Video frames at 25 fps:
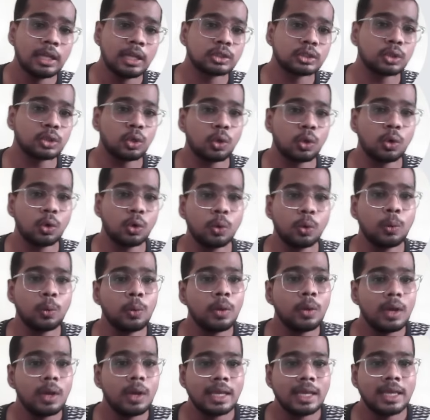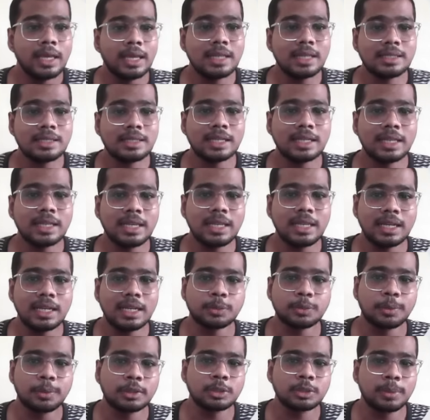So here's the key
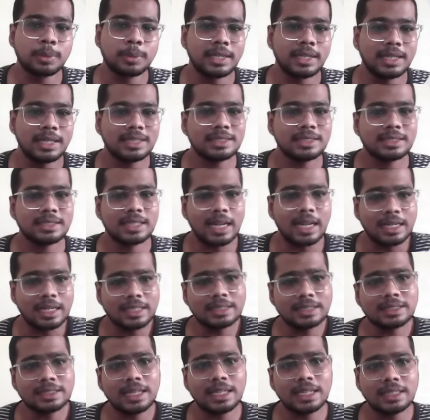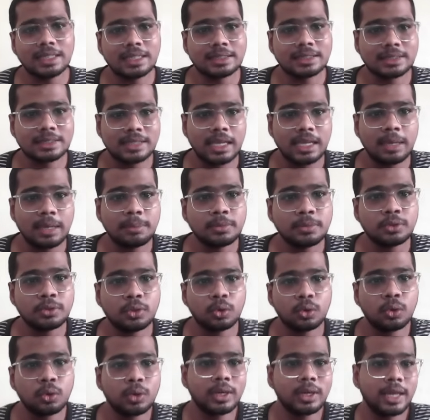responsibilities that is like the same.
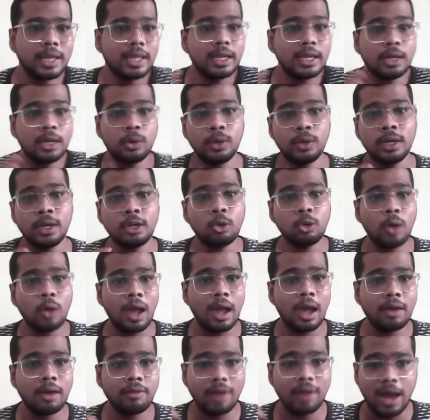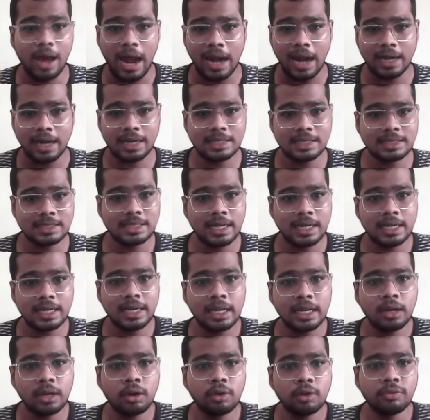So here you need to have a
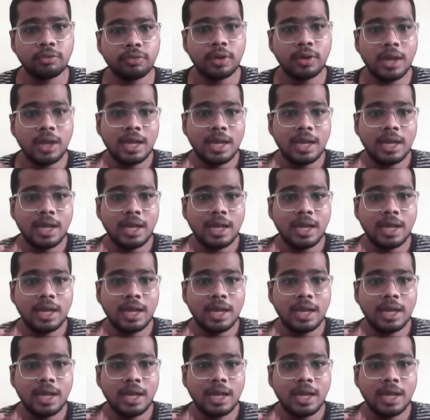understanding of